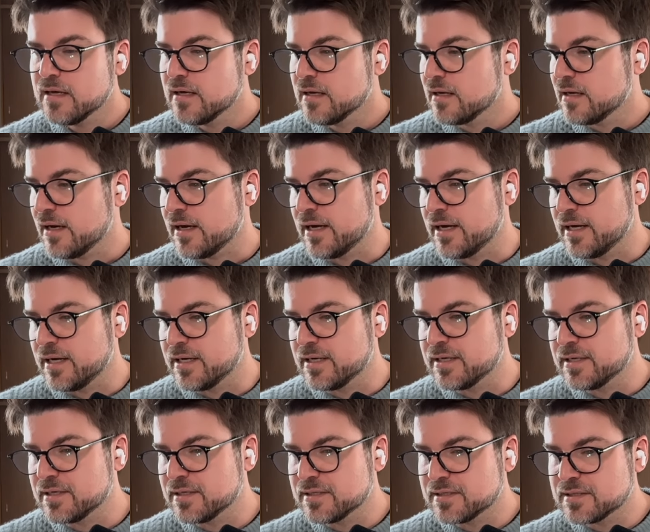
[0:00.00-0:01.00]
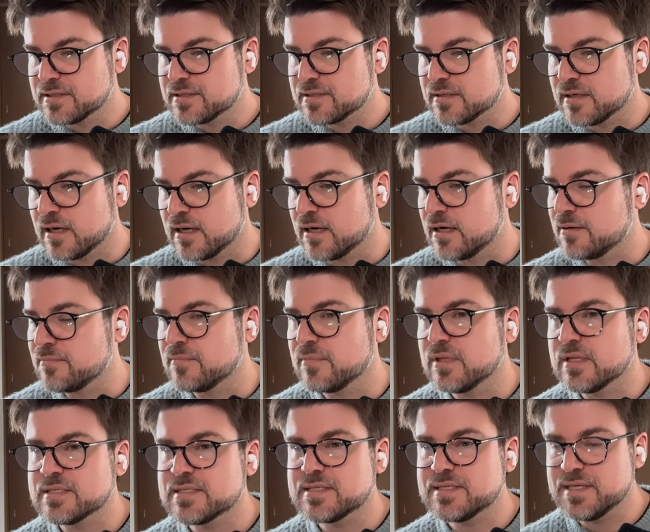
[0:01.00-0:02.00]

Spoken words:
And let's